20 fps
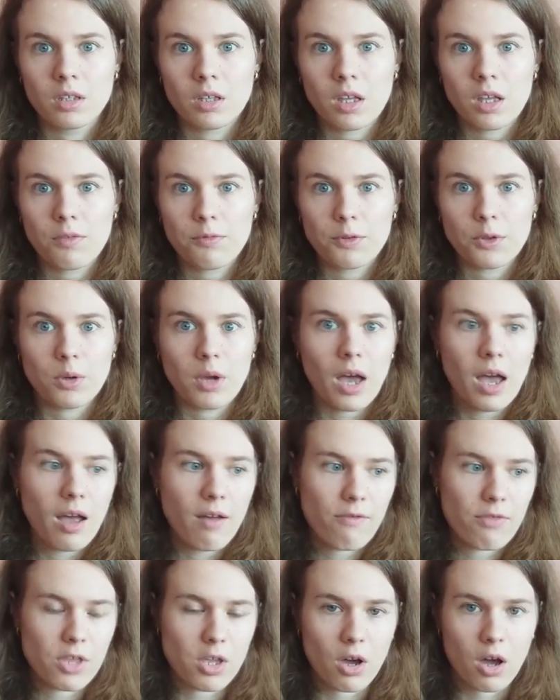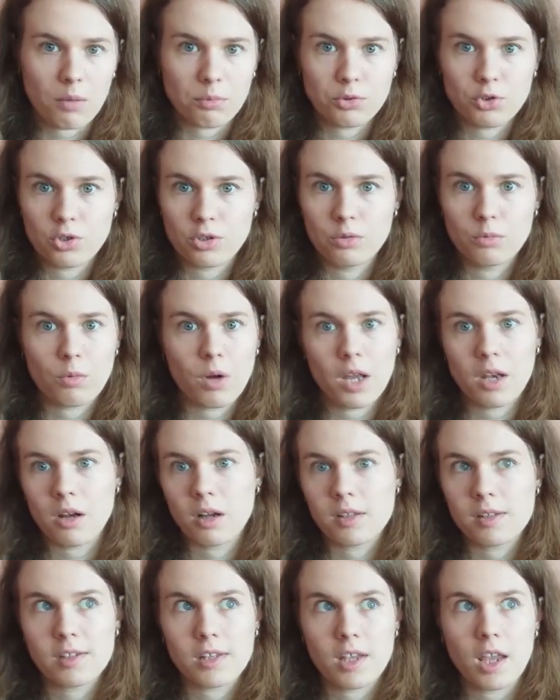if you have the option, why
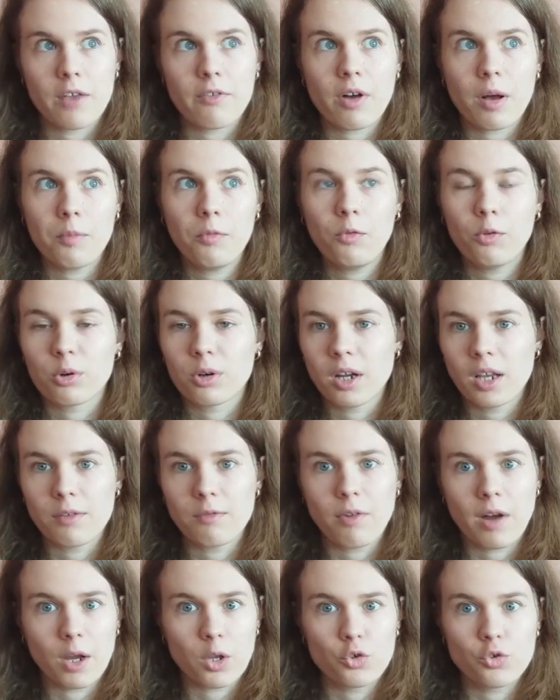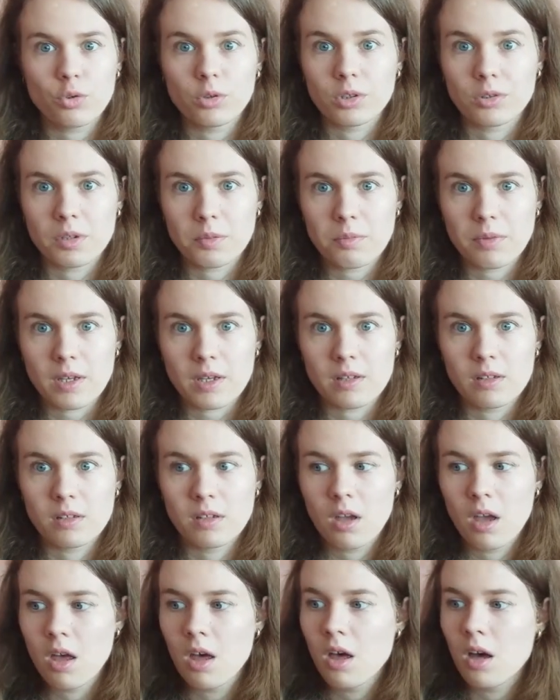not save up for a fine jewelry piece,